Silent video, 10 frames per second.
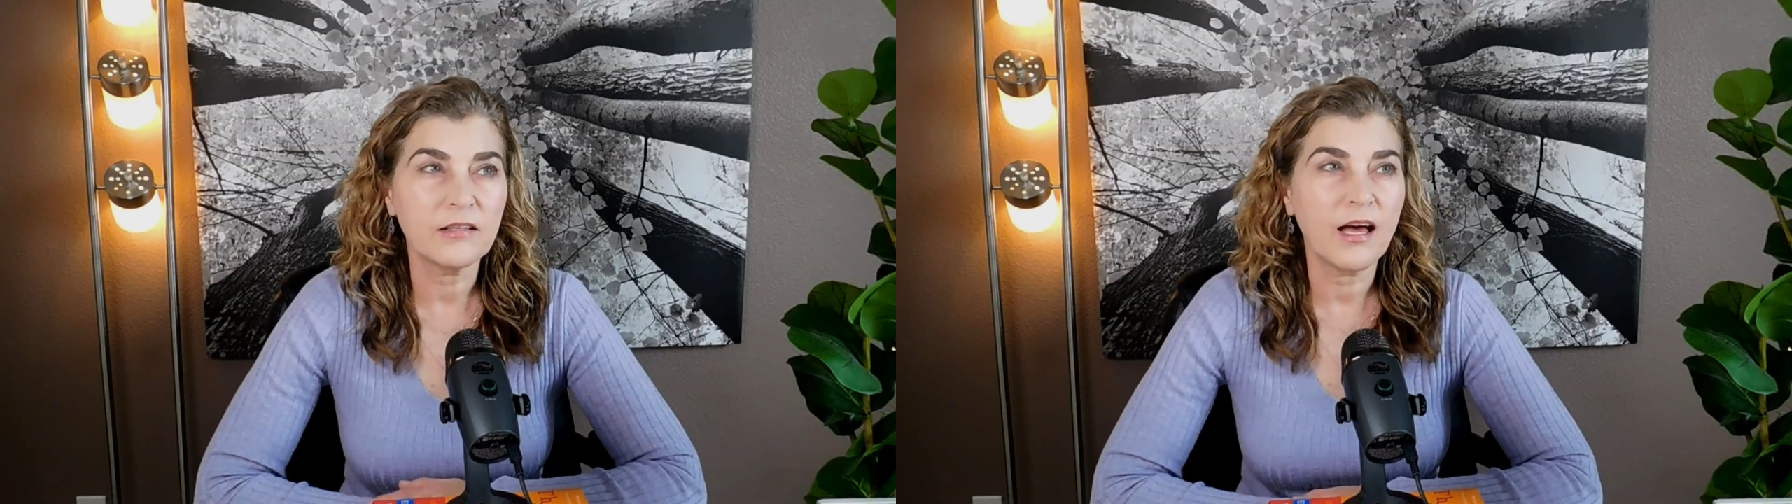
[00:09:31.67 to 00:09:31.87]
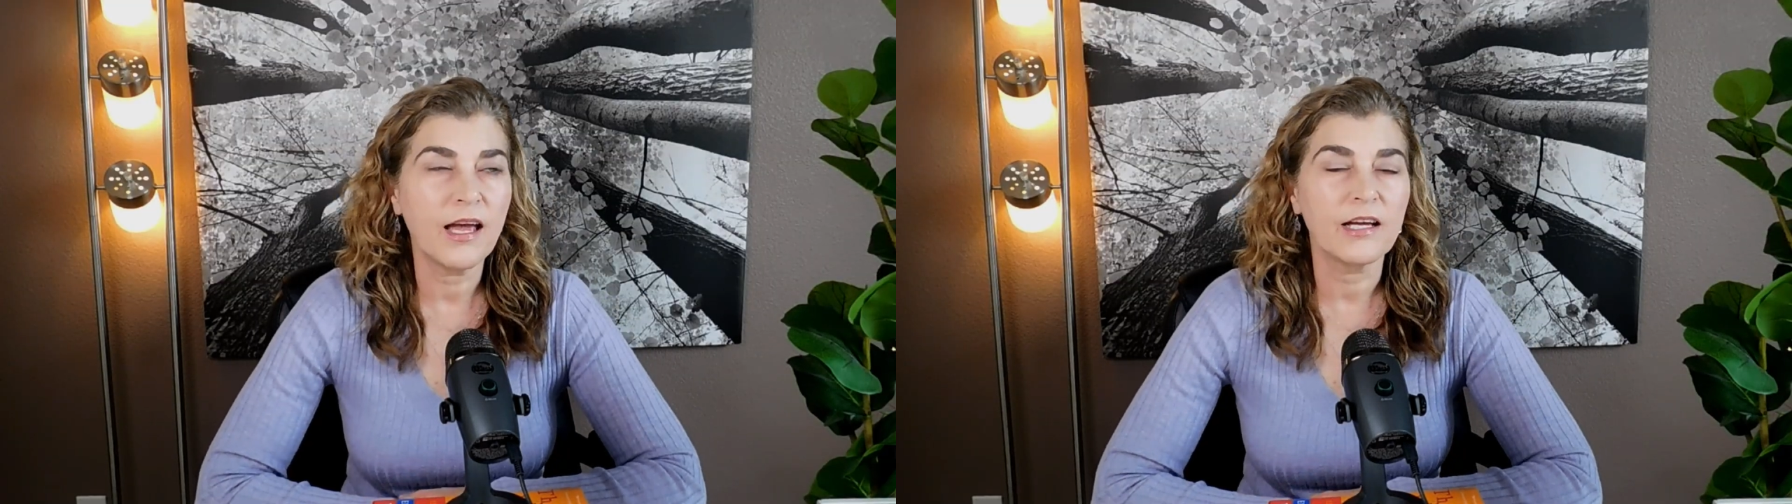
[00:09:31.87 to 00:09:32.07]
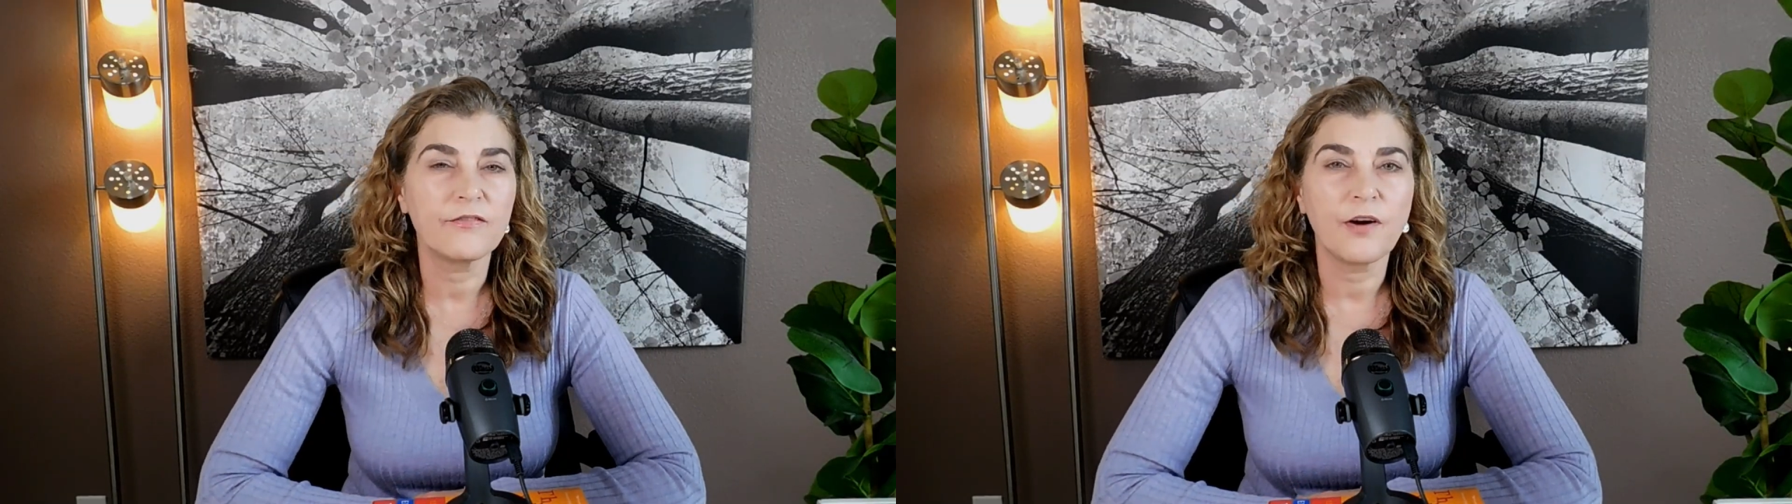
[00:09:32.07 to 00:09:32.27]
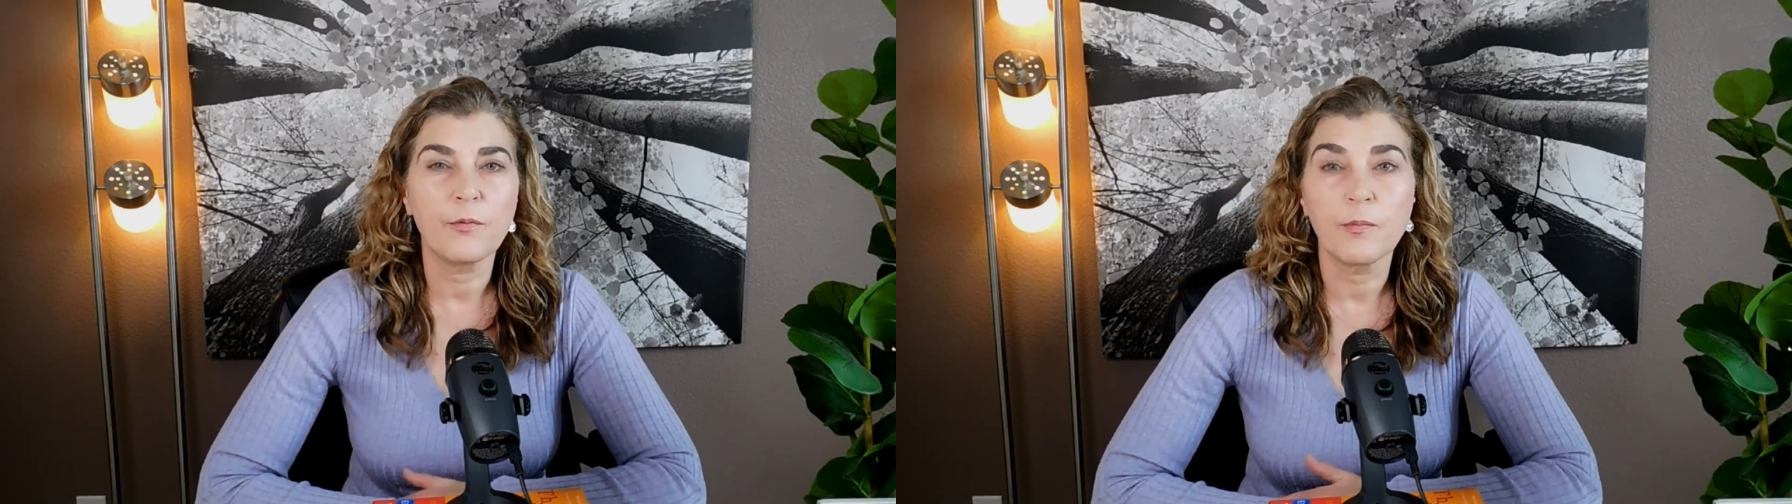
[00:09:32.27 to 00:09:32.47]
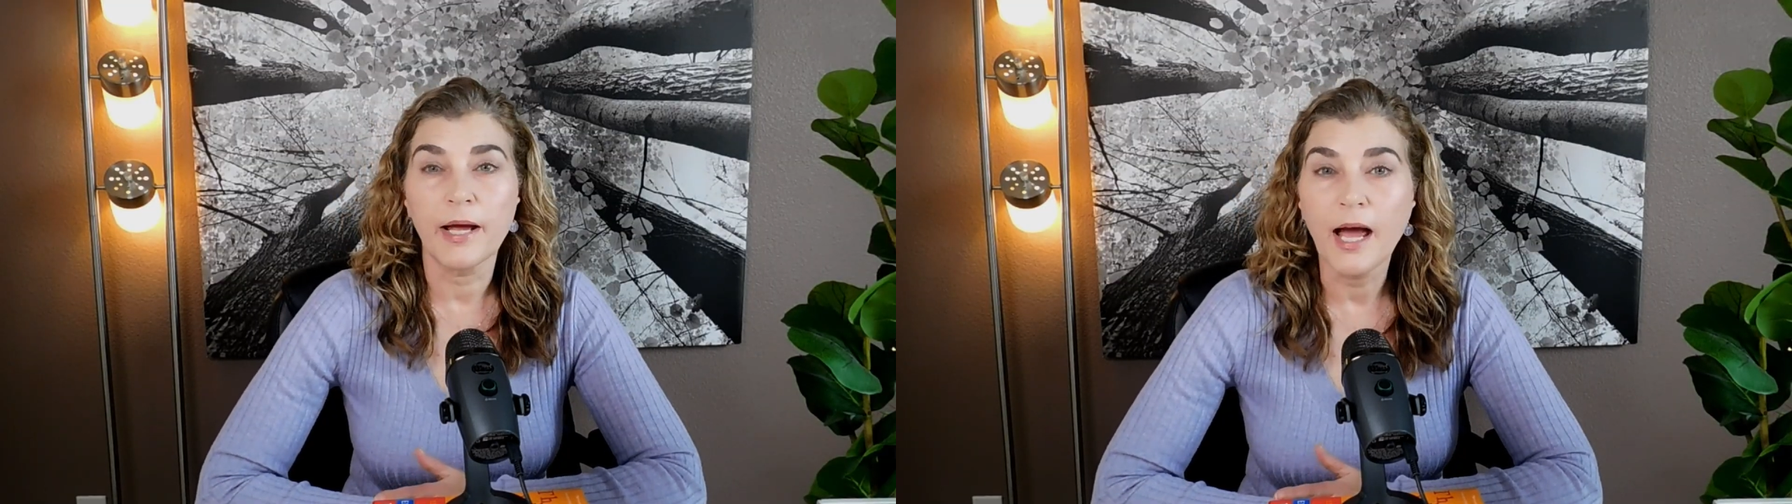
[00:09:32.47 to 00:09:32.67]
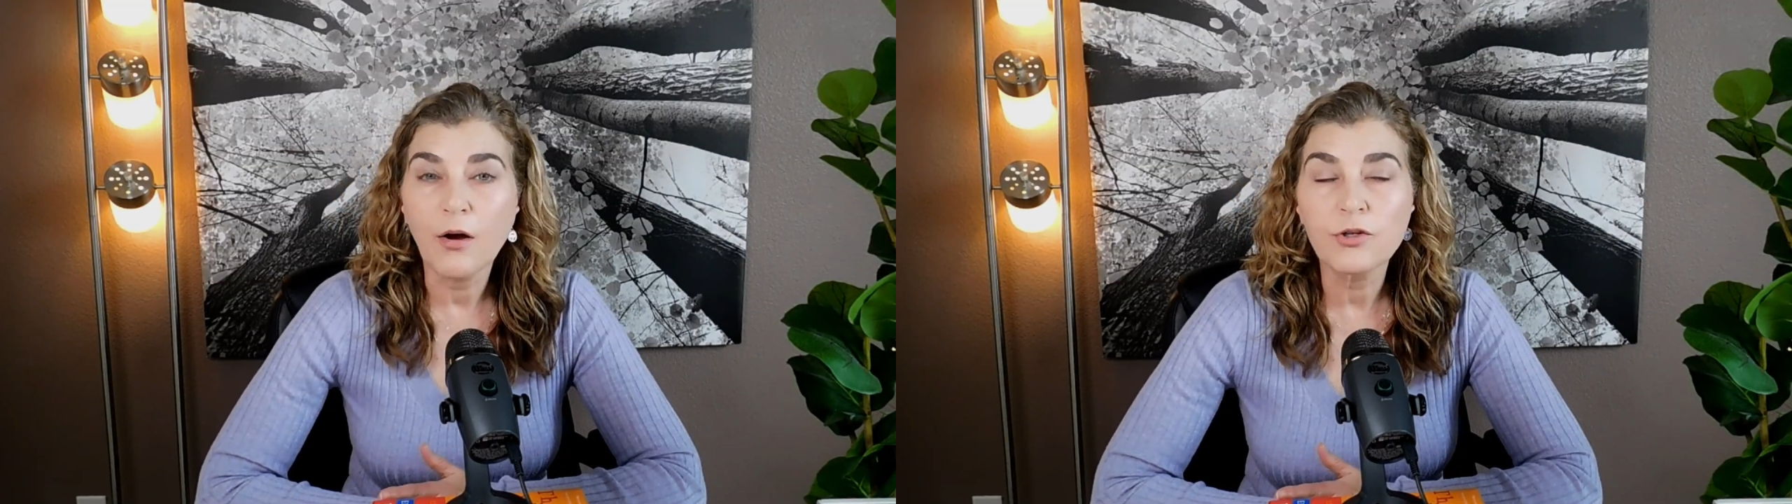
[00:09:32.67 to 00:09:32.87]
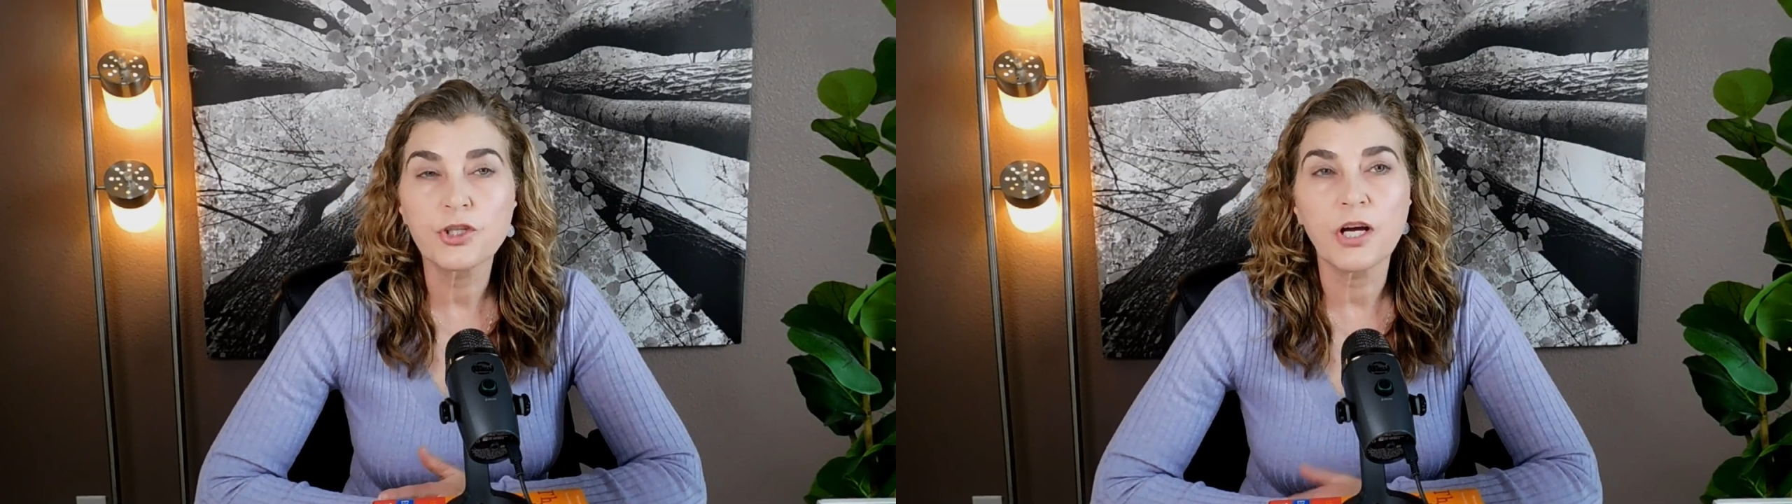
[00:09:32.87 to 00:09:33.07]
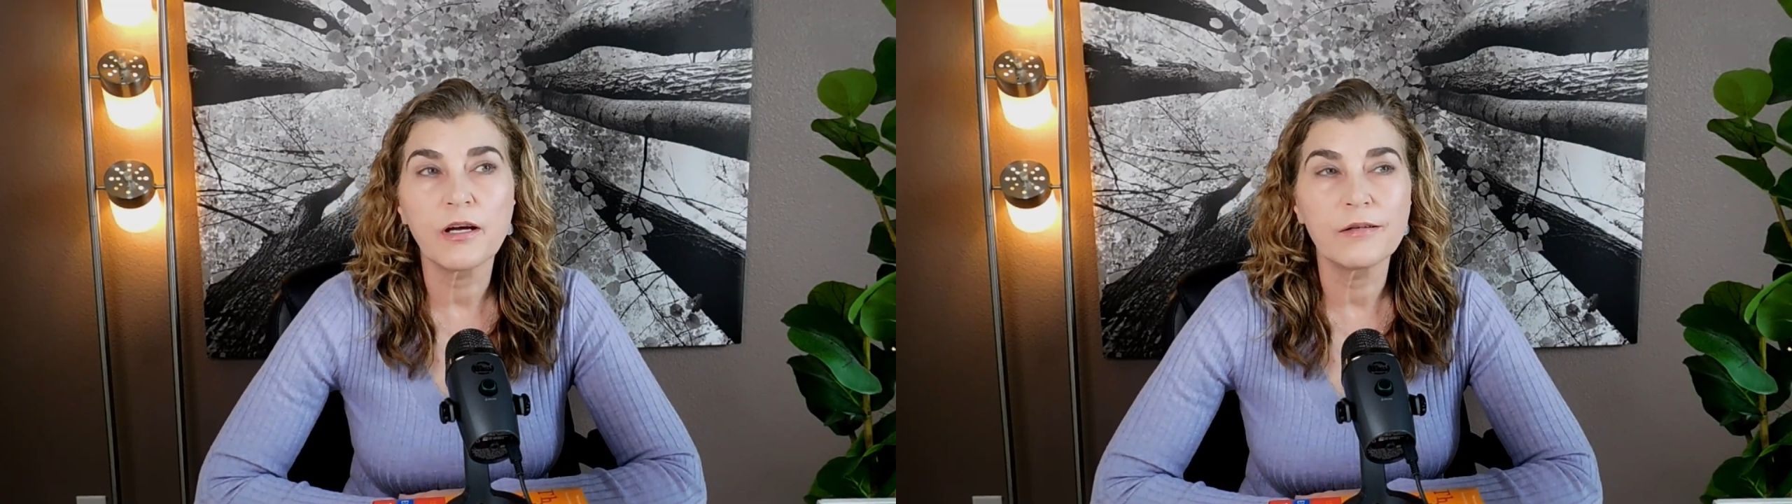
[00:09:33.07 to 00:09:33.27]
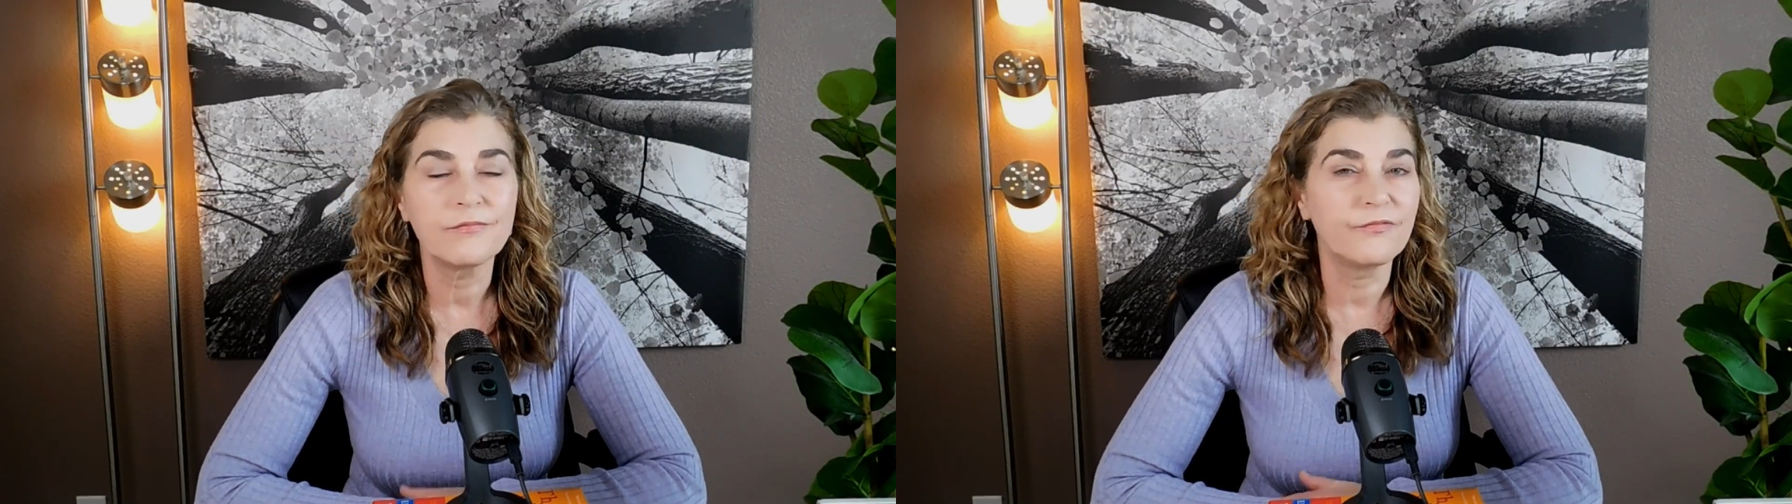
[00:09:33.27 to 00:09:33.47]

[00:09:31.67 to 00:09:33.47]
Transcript: like fibromyalgia,